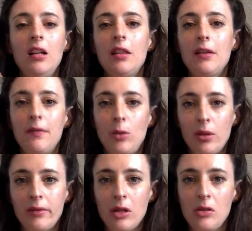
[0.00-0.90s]
the fall
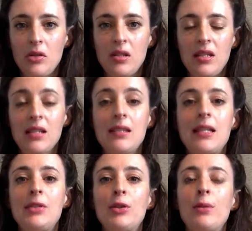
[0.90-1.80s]
of consciousness, they
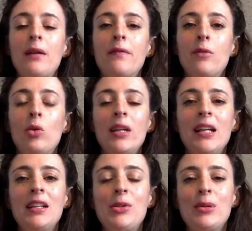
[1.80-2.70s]
talk about
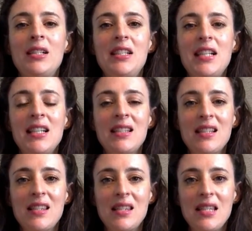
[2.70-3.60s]
falling into a denser
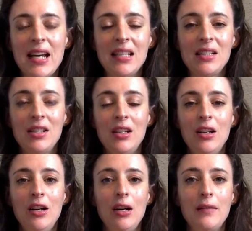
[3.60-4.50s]
state
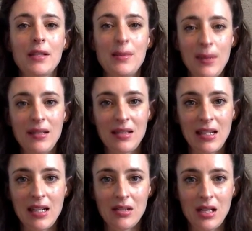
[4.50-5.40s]
of
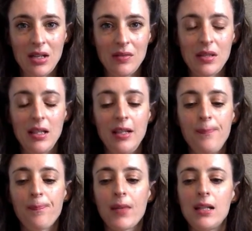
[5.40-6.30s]
experiencing ourselves.
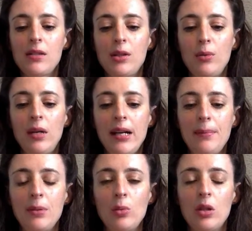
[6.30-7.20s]
And so what
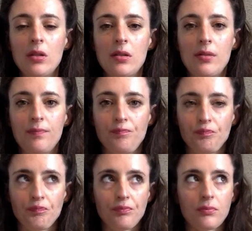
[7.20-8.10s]
happened was
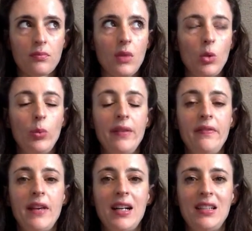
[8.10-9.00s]
we
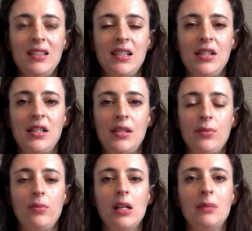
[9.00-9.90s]
fell into this
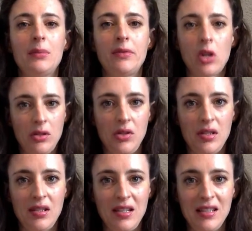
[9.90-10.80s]
realm of
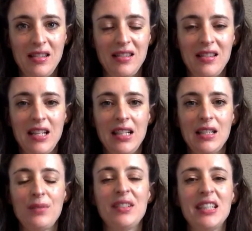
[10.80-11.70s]
consciousness that
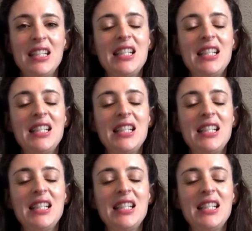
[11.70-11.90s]
is very